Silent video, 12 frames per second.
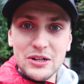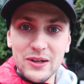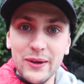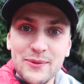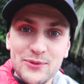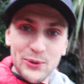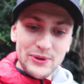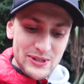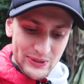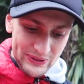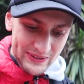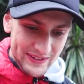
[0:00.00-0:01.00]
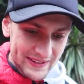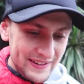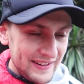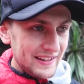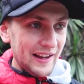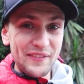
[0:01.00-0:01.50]
much looking forward to.
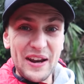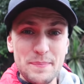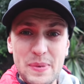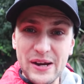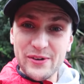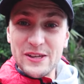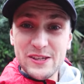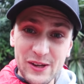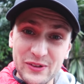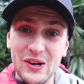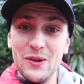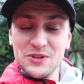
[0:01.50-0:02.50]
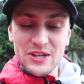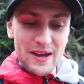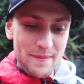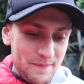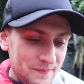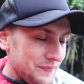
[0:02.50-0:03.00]
I haven't had a beer in such a long
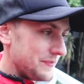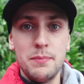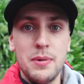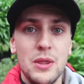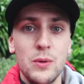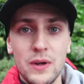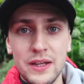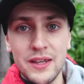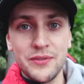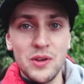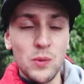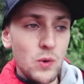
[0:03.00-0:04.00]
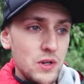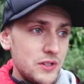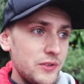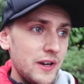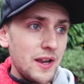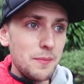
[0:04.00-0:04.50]
time. By the way, if you're
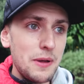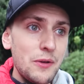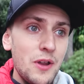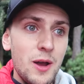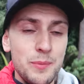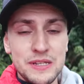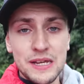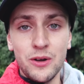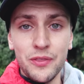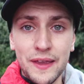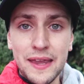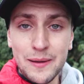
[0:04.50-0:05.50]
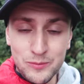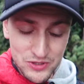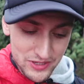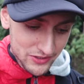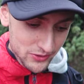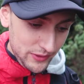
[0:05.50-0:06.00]
wondering about an update on the camera
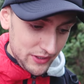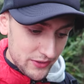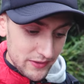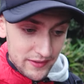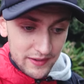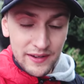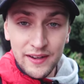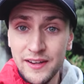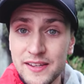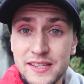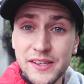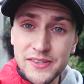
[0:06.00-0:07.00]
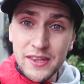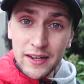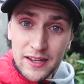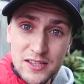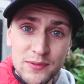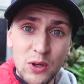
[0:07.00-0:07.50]
situation, since the
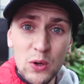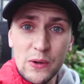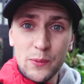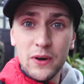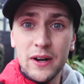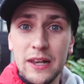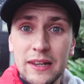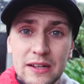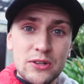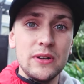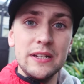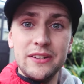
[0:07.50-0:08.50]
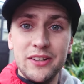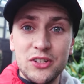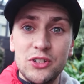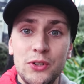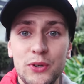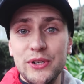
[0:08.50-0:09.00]
last vlog where I literally
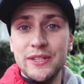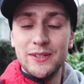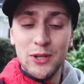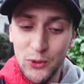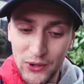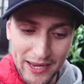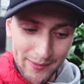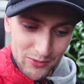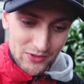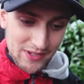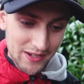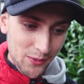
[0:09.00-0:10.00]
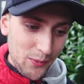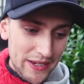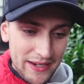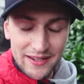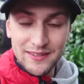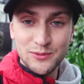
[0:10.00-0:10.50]
destroyed two cameras in a
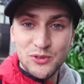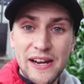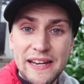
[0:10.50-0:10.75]
weekend of